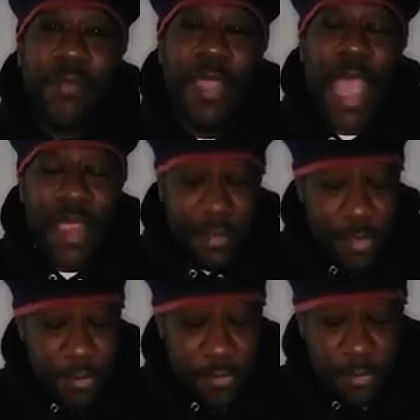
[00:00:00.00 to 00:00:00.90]

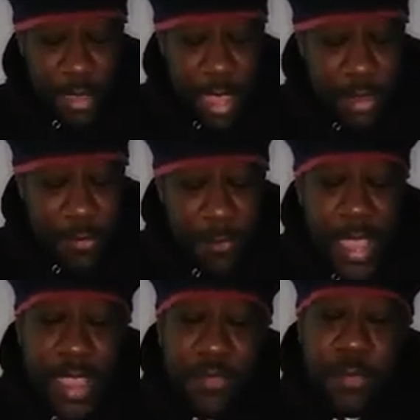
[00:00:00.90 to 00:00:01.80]
And the
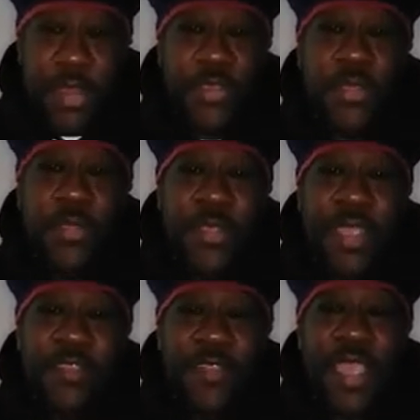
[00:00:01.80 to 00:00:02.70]
ways we do
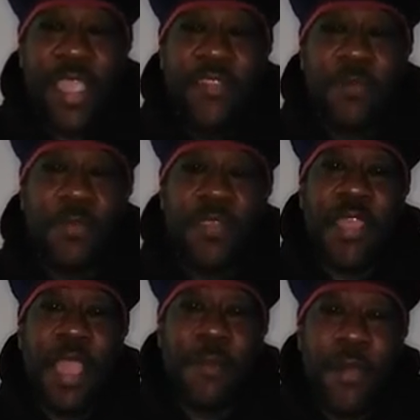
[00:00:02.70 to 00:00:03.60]
these things to
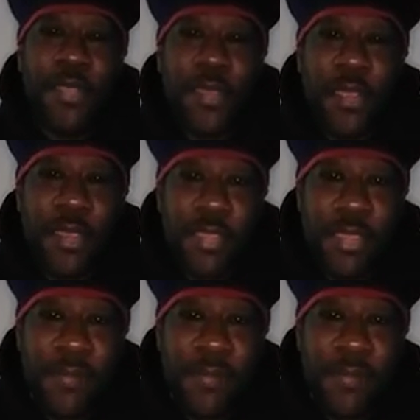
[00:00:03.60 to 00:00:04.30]
protect Mother Earth